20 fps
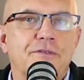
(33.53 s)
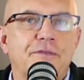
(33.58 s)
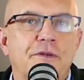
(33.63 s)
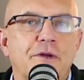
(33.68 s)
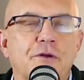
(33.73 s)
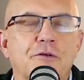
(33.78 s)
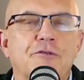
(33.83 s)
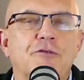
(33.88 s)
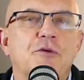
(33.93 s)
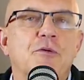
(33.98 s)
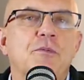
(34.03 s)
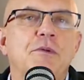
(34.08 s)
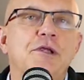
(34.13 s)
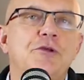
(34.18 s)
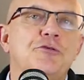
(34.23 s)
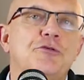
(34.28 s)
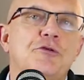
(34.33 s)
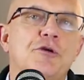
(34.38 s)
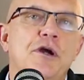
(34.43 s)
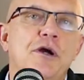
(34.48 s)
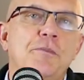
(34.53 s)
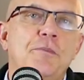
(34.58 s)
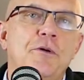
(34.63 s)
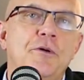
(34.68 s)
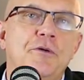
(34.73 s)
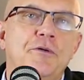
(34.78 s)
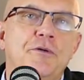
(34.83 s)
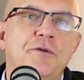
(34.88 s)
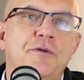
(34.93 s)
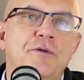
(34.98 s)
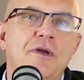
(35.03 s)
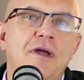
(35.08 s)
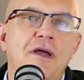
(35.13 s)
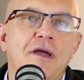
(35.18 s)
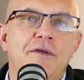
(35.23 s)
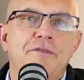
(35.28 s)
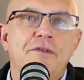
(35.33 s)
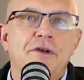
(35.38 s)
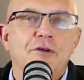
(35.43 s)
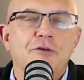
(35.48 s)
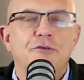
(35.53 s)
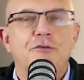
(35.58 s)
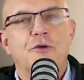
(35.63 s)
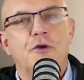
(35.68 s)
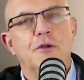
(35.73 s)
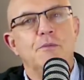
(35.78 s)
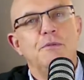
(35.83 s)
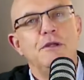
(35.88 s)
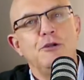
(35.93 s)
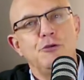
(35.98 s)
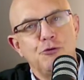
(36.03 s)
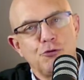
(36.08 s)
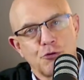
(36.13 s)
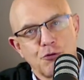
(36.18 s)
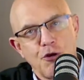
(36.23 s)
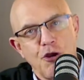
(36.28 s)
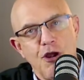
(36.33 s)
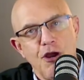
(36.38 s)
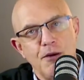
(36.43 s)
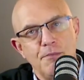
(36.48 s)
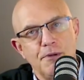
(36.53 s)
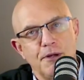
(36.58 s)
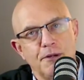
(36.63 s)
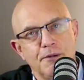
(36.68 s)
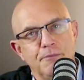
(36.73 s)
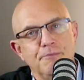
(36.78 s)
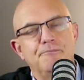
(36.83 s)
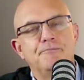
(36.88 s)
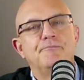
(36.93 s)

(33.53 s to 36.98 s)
there's going to be trouble, there's going to be drama